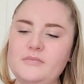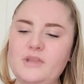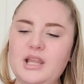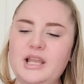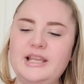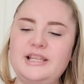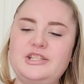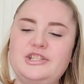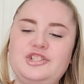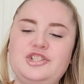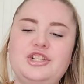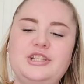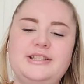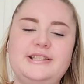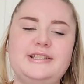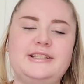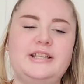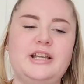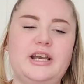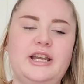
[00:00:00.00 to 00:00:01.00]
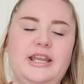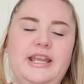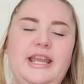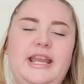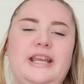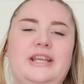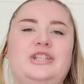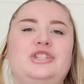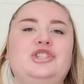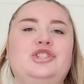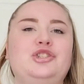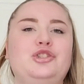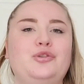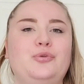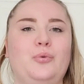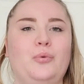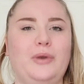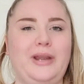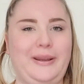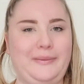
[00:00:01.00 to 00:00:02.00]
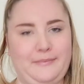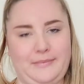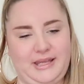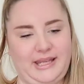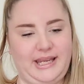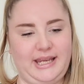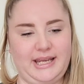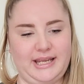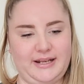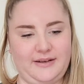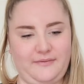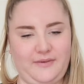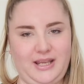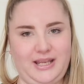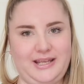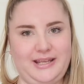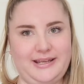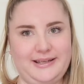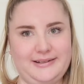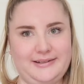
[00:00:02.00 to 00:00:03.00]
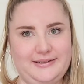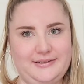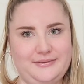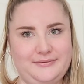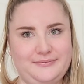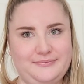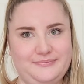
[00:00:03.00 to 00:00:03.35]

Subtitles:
It's just not extremely convenient.